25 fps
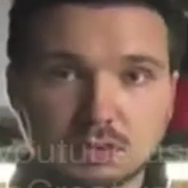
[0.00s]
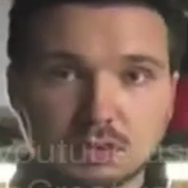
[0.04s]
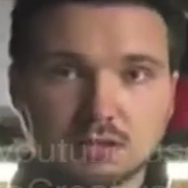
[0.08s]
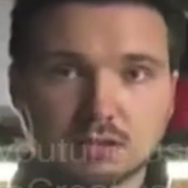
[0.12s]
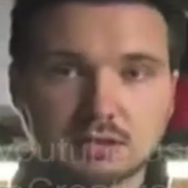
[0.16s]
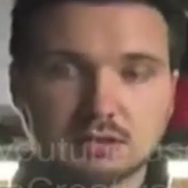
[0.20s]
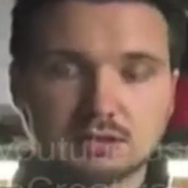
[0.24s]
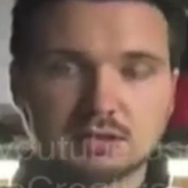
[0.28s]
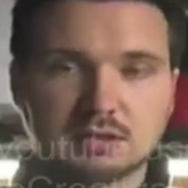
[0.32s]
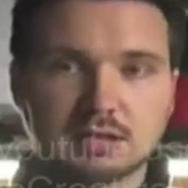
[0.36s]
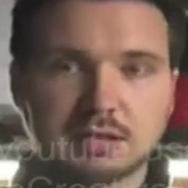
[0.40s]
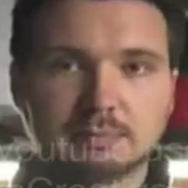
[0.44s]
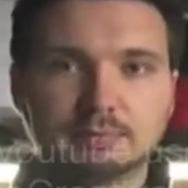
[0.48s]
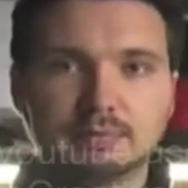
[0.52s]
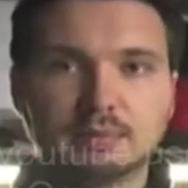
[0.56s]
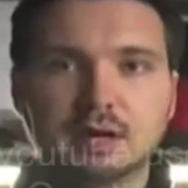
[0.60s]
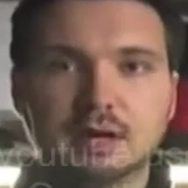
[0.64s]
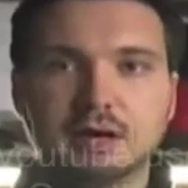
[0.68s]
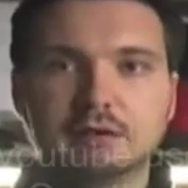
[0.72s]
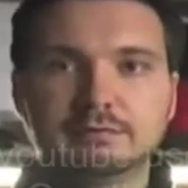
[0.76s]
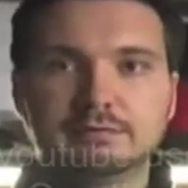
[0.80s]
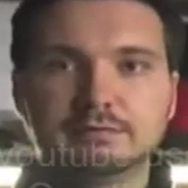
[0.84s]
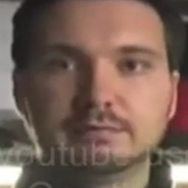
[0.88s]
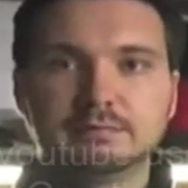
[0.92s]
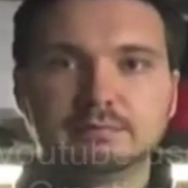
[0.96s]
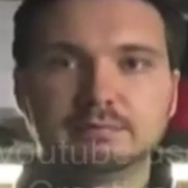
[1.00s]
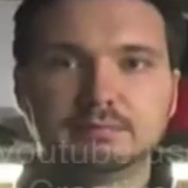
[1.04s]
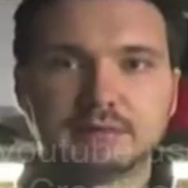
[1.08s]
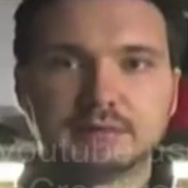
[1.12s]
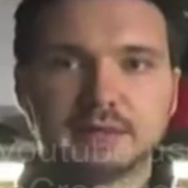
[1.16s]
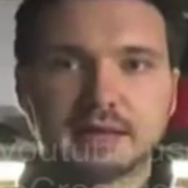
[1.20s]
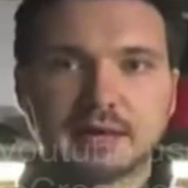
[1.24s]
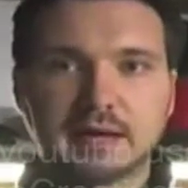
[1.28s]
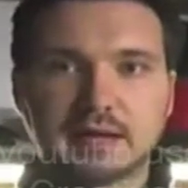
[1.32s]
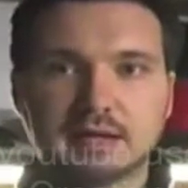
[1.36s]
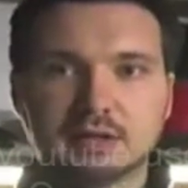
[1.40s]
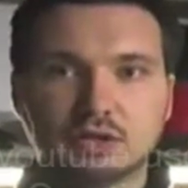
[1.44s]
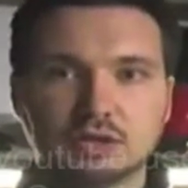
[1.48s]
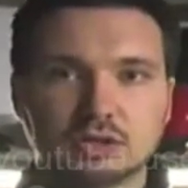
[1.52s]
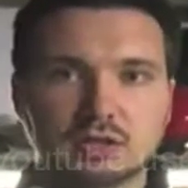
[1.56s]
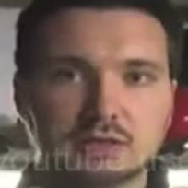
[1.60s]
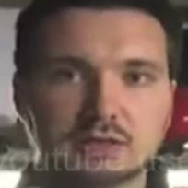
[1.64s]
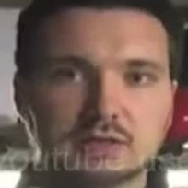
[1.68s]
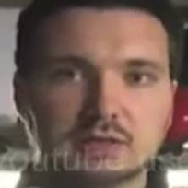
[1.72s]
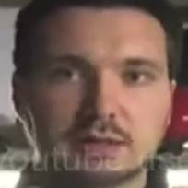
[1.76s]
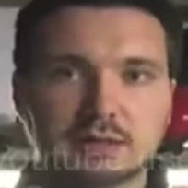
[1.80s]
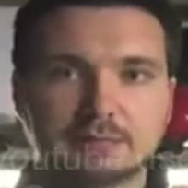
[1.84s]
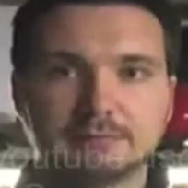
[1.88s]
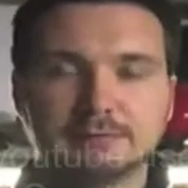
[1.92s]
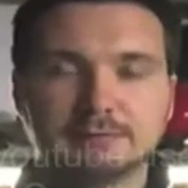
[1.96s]
skip off the
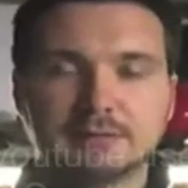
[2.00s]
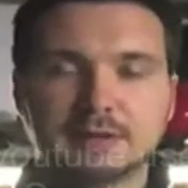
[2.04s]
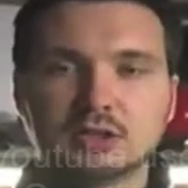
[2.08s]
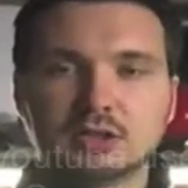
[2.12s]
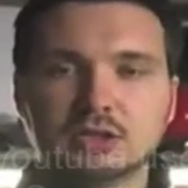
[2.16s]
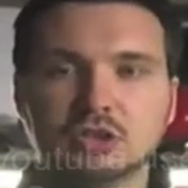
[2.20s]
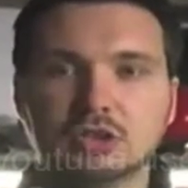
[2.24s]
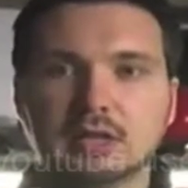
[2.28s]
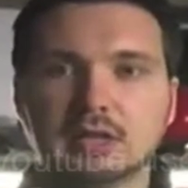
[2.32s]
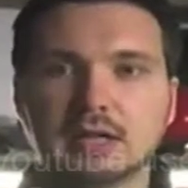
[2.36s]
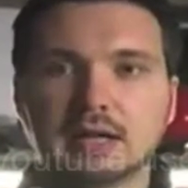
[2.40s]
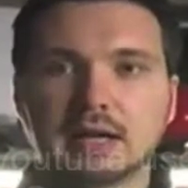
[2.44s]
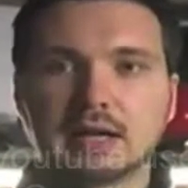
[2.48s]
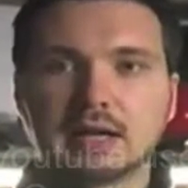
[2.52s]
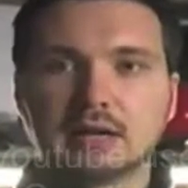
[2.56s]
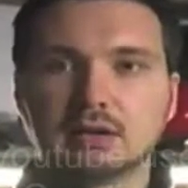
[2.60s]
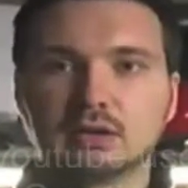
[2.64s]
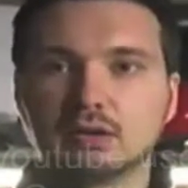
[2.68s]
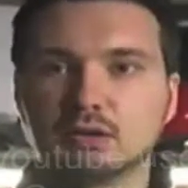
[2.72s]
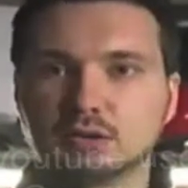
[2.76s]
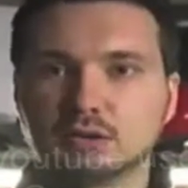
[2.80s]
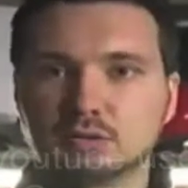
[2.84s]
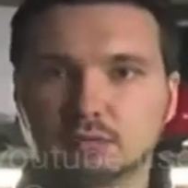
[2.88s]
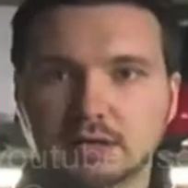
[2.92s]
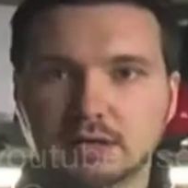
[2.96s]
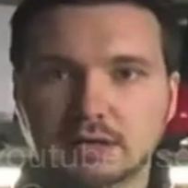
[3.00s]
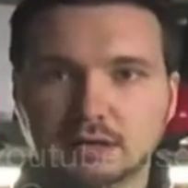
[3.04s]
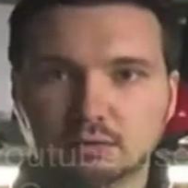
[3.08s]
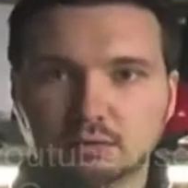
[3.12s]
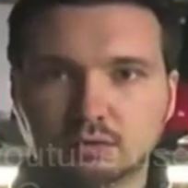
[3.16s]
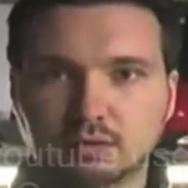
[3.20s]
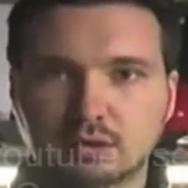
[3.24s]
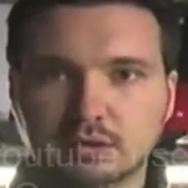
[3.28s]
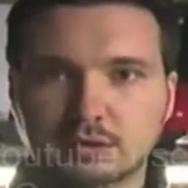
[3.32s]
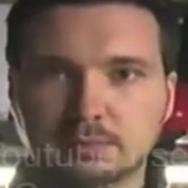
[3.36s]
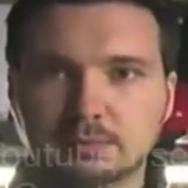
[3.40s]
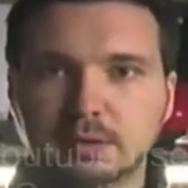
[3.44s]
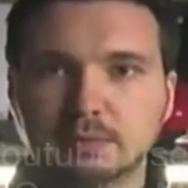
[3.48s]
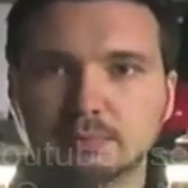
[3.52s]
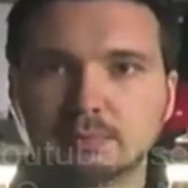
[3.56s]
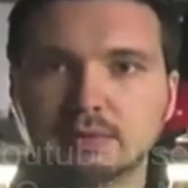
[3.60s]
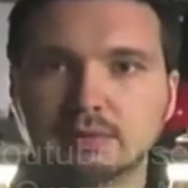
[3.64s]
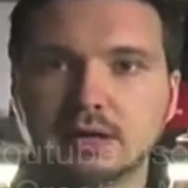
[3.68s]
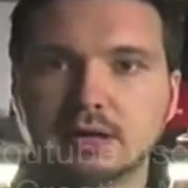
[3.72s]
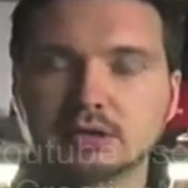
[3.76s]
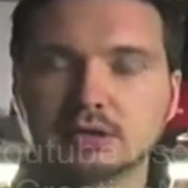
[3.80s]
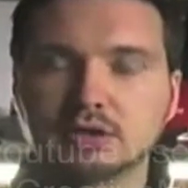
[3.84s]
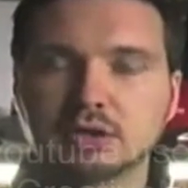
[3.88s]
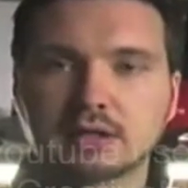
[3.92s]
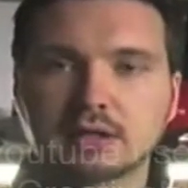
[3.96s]
edges I'm finishing and it goes right across my
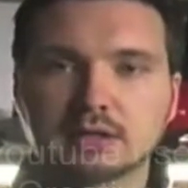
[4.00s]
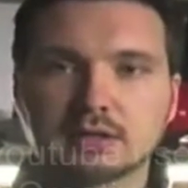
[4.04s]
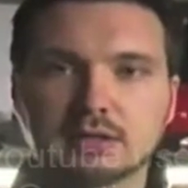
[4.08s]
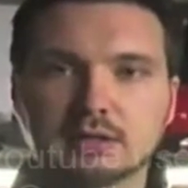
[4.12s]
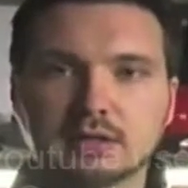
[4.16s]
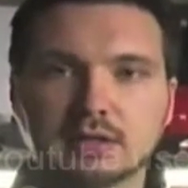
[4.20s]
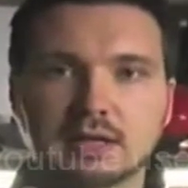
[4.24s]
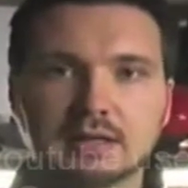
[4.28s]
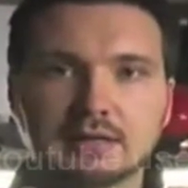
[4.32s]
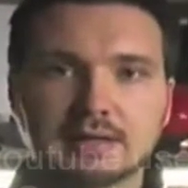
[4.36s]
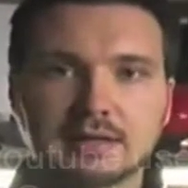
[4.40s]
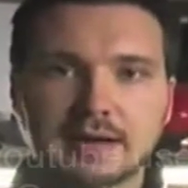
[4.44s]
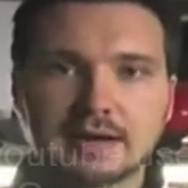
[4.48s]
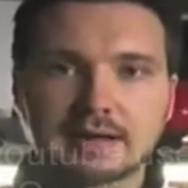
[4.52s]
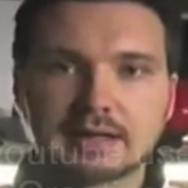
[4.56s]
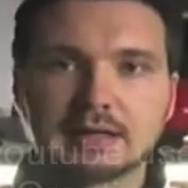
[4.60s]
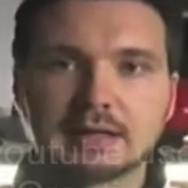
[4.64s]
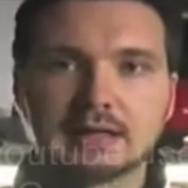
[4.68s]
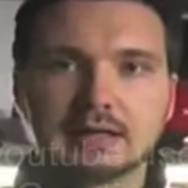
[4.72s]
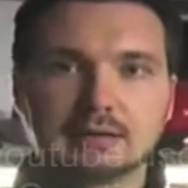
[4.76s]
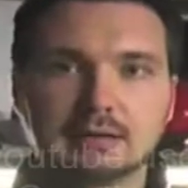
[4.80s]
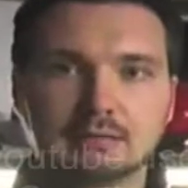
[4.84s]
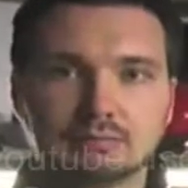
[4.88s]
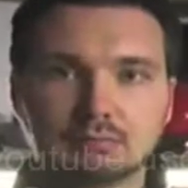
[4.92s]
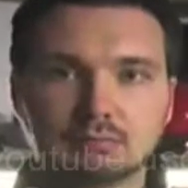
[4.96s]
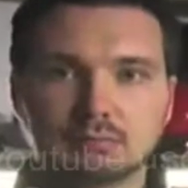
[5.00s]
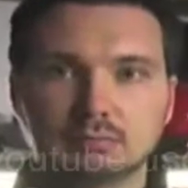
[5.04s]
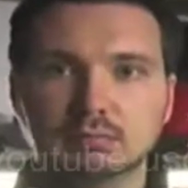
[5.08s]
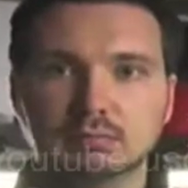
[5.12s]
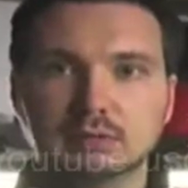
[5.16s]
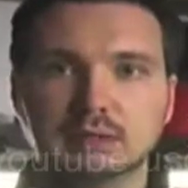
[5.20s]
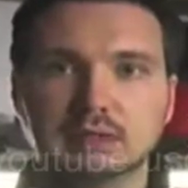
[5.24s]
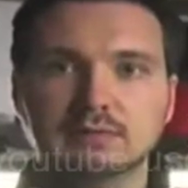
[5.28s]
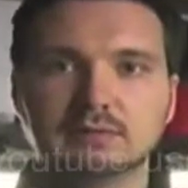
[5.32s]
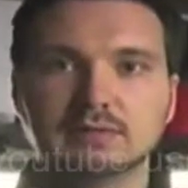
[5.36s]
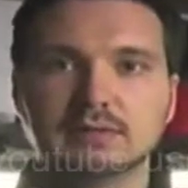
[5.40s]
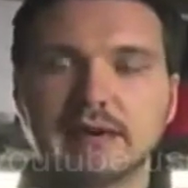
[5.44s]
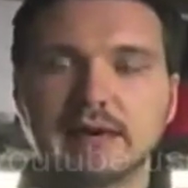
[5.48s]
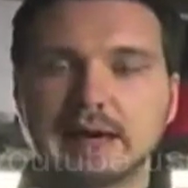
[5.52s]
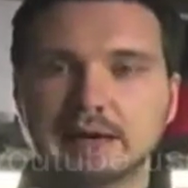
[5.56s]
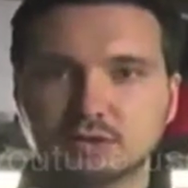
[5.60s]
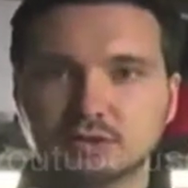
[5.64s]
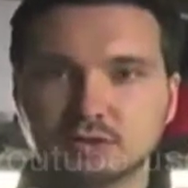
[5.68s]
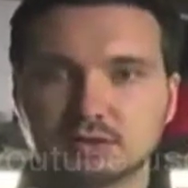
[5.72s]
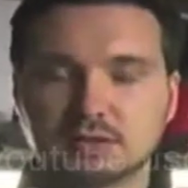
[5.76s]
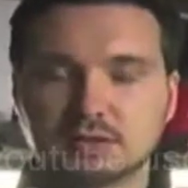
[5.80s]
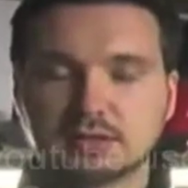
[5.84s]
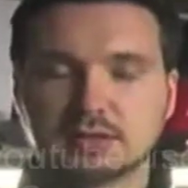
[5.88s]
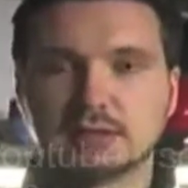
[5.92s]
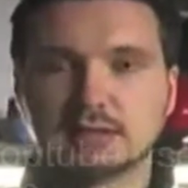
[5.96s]
project, and that can leave
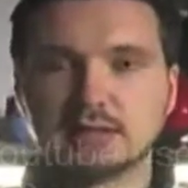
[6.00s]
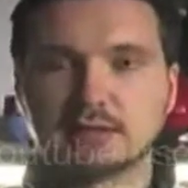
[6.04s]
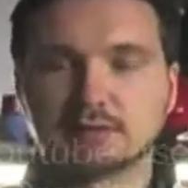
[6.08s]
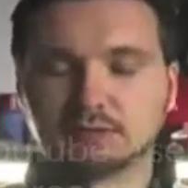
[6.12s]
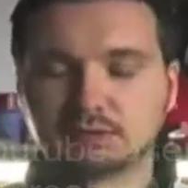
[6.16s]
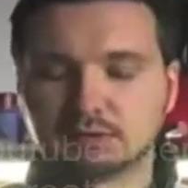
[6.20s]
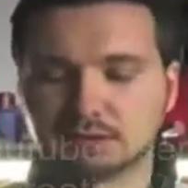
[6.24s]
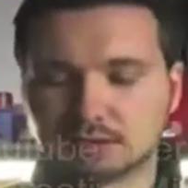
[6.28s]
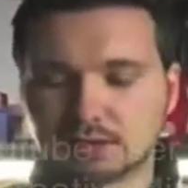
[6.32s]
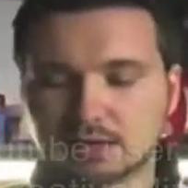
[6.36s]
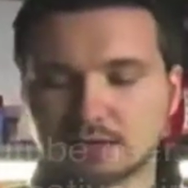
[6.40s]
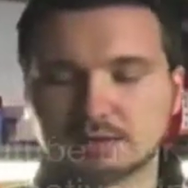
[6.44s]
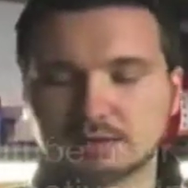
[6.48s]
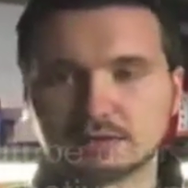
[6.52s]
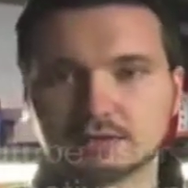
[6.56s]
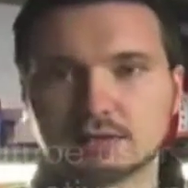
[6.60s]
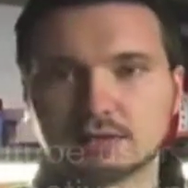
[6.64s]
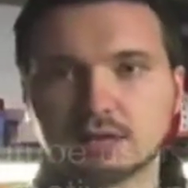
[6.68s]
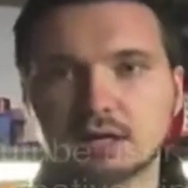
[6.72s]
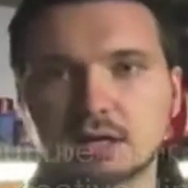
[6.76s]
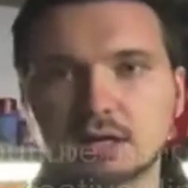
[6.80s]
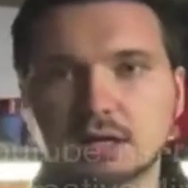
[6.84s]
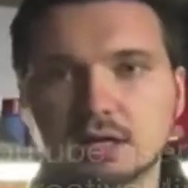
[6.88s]
gouges and everything else.